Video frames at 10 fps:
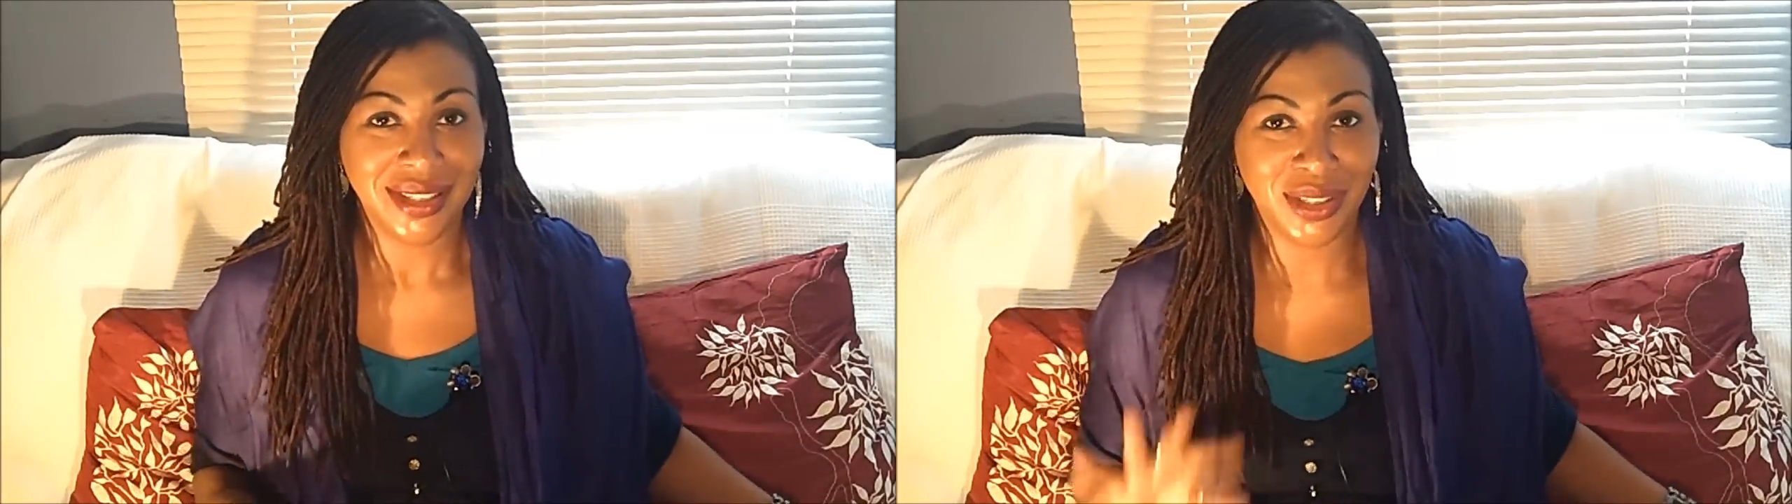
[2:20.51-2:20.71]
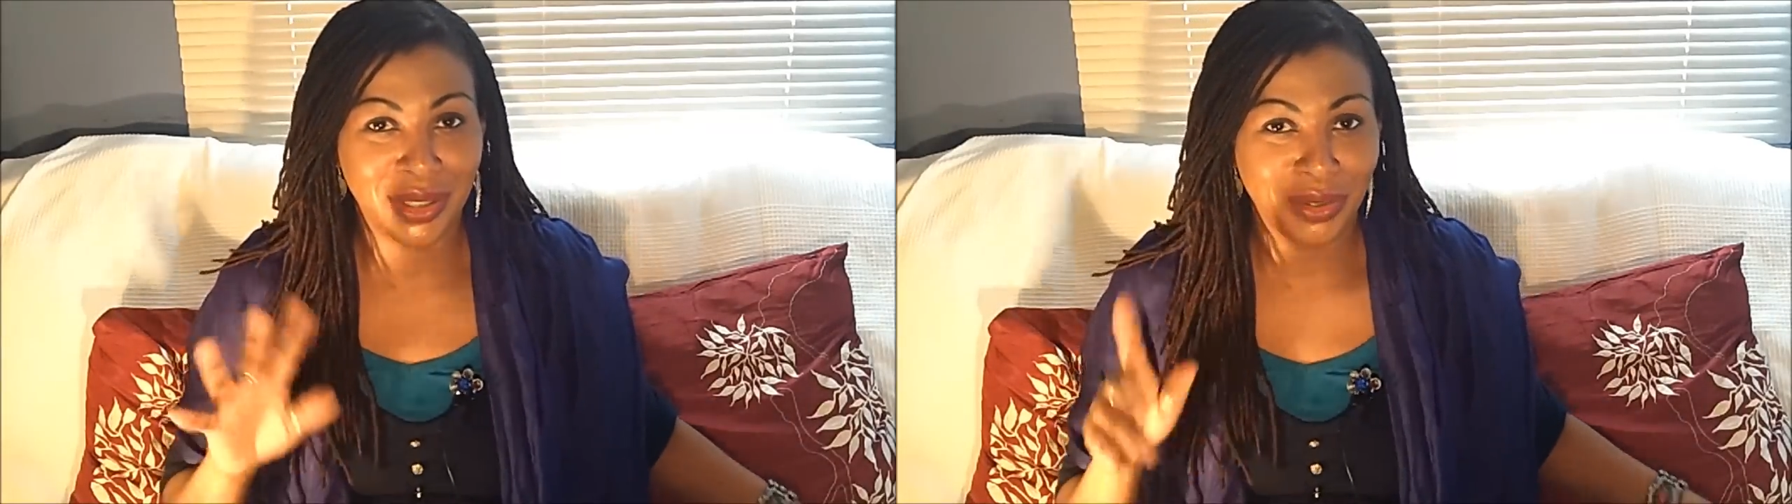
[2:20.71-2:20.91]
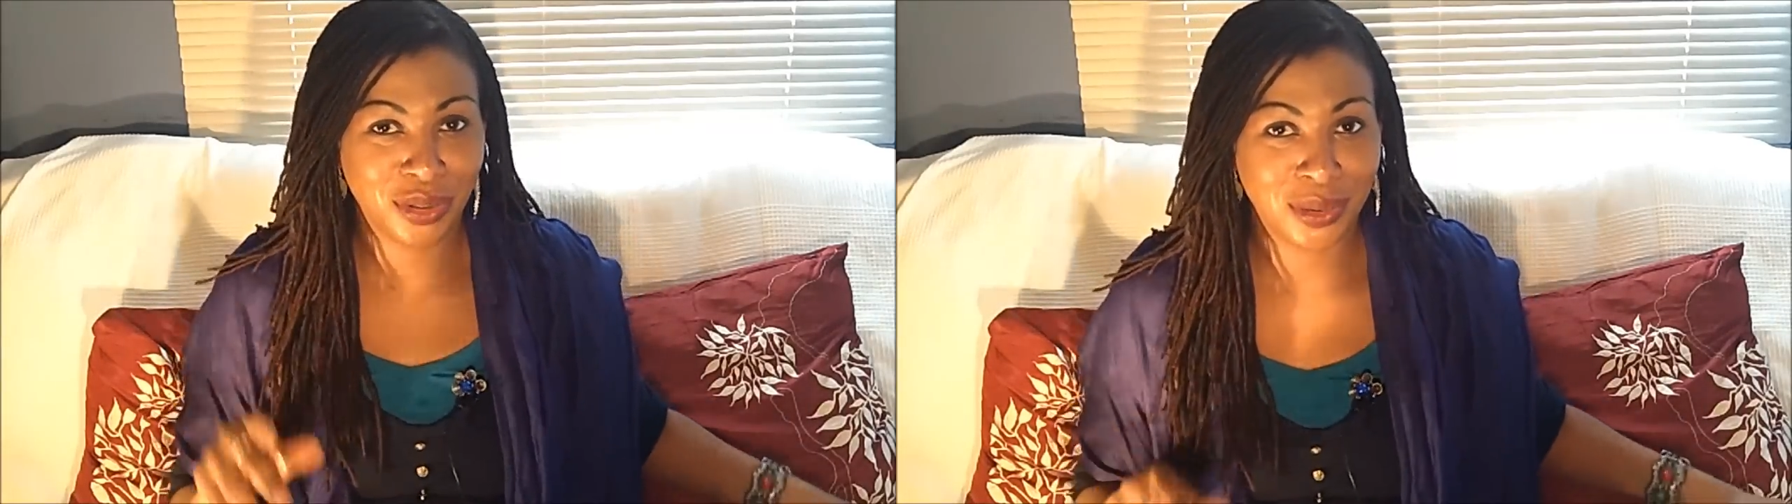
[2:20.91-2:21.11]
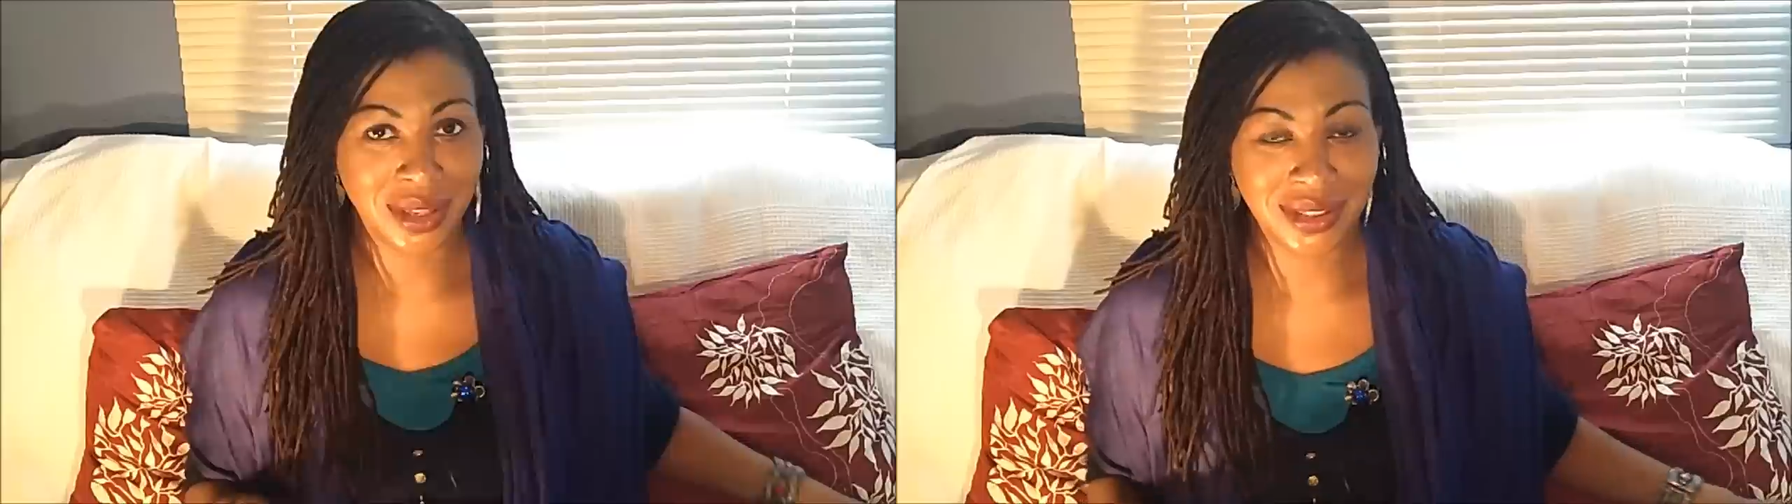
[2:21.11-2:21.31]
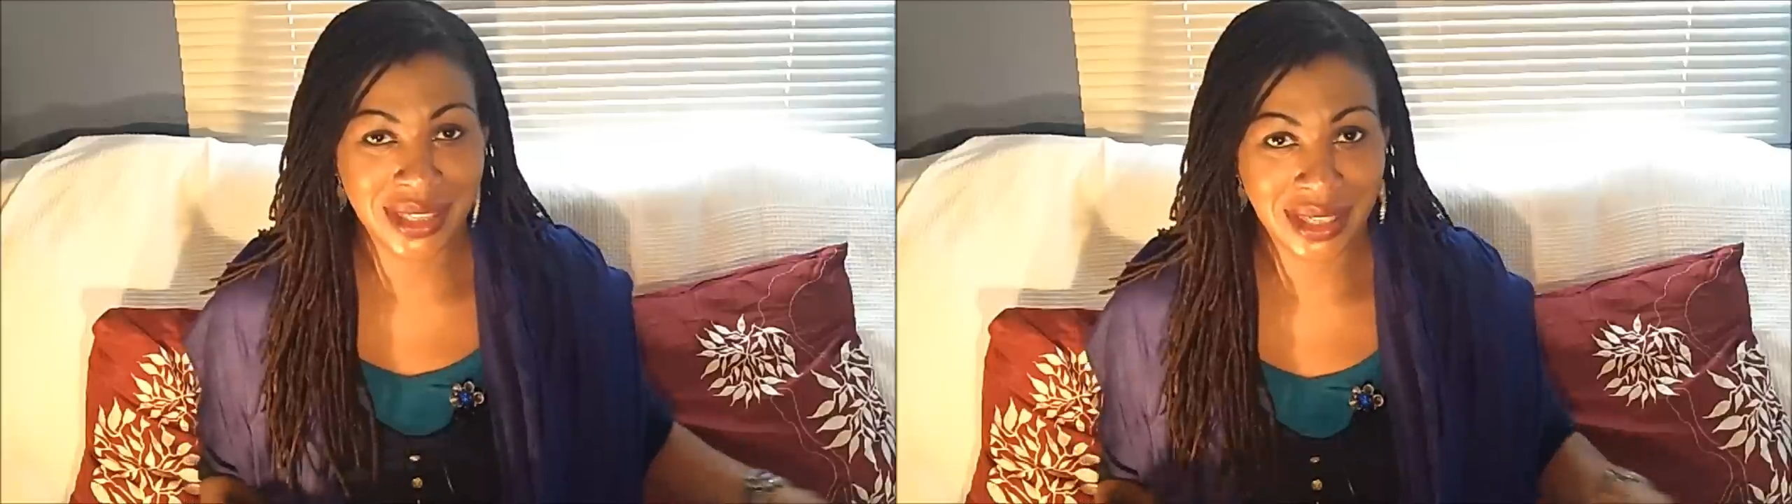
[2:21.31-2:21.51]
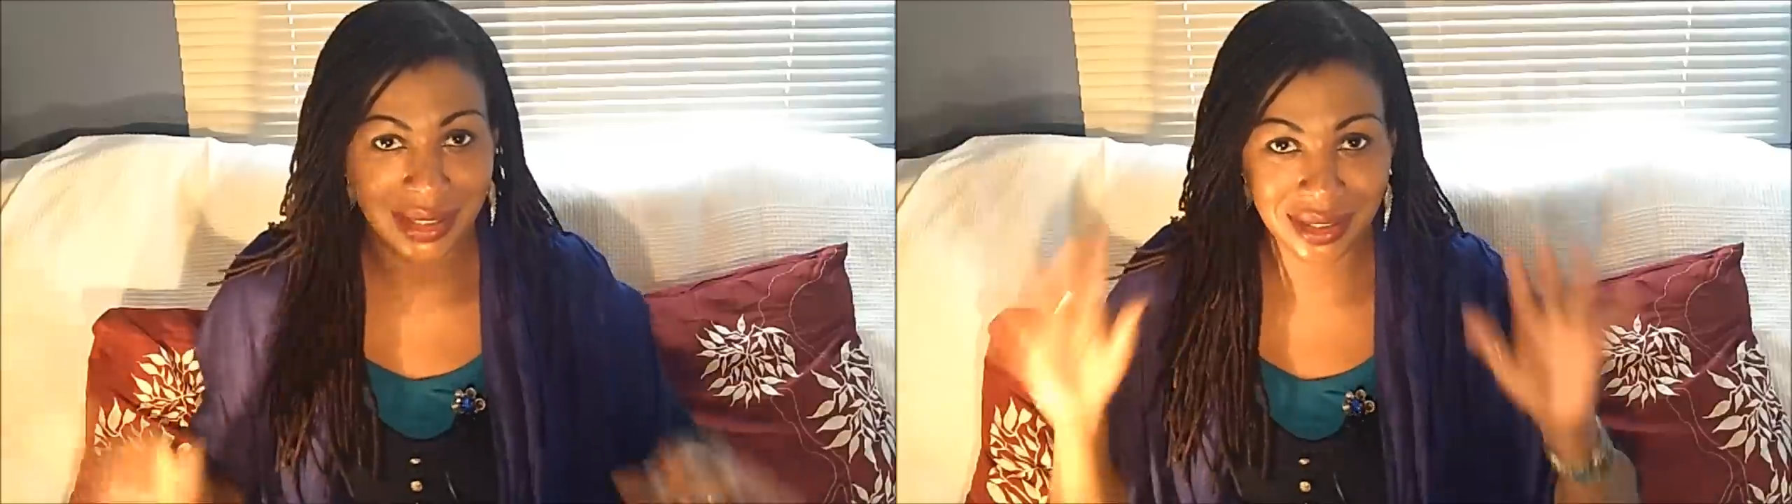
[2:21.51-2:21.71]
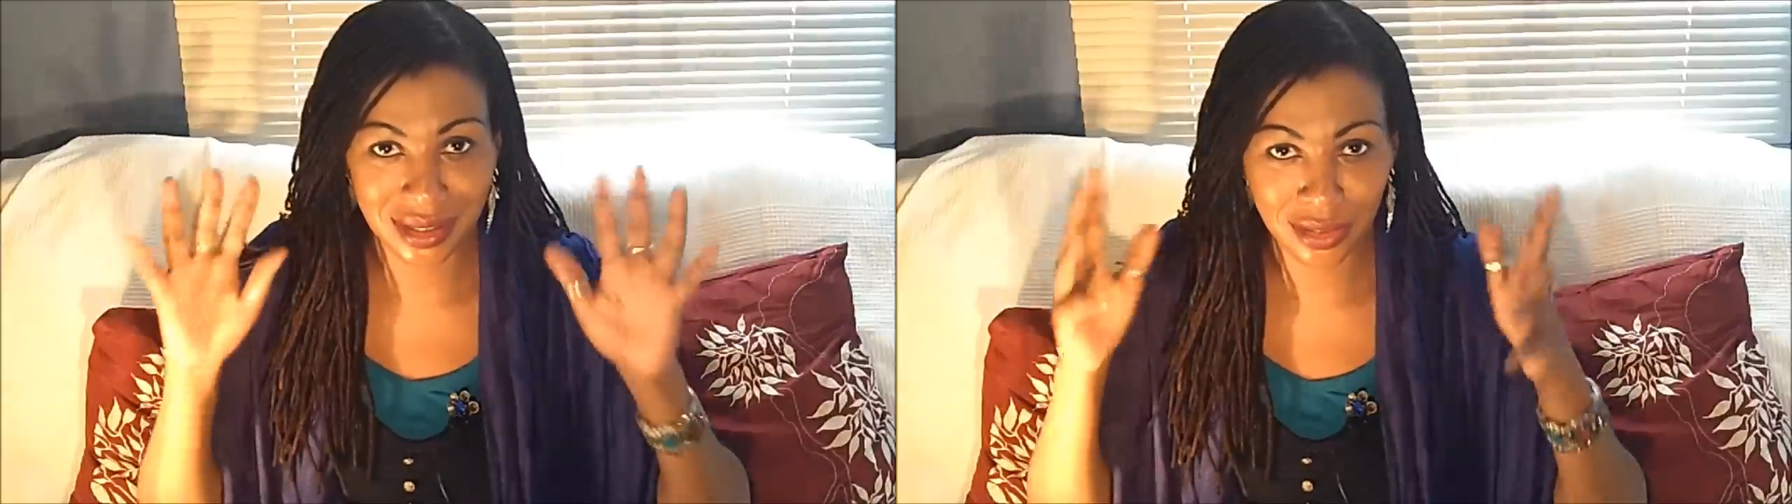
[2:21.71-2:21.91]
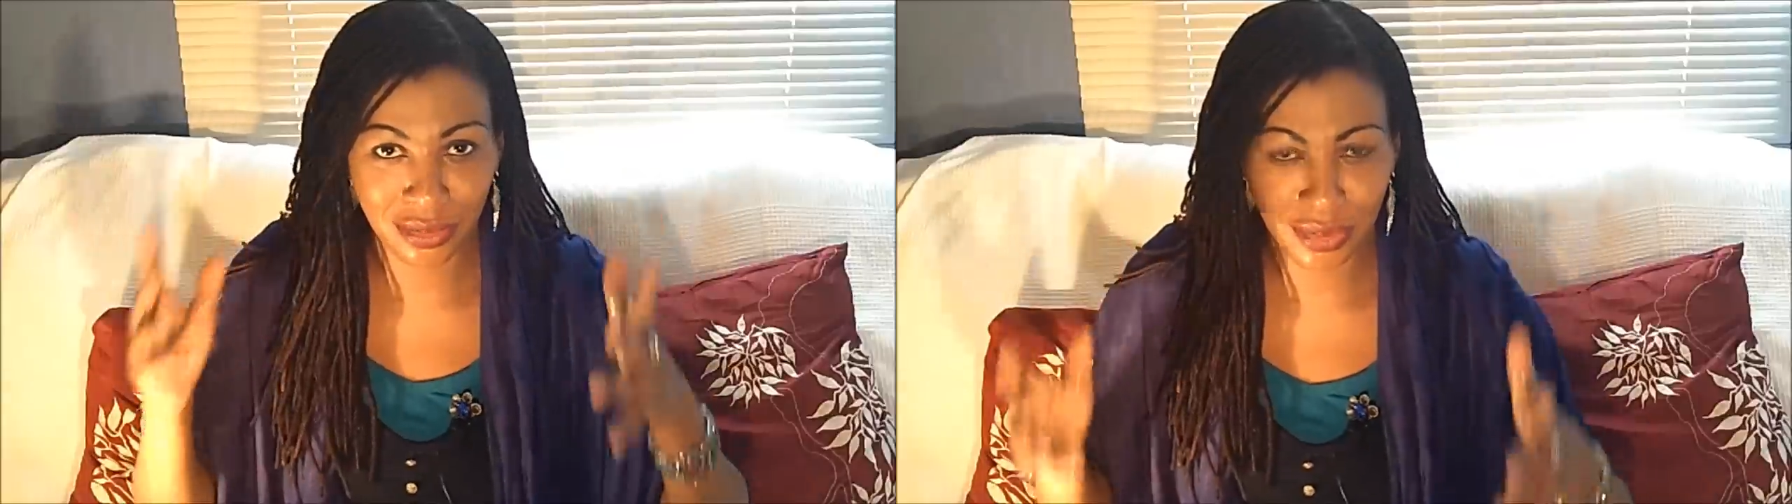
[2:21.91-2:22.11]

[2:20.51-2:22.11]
you know, throughout the day to kind of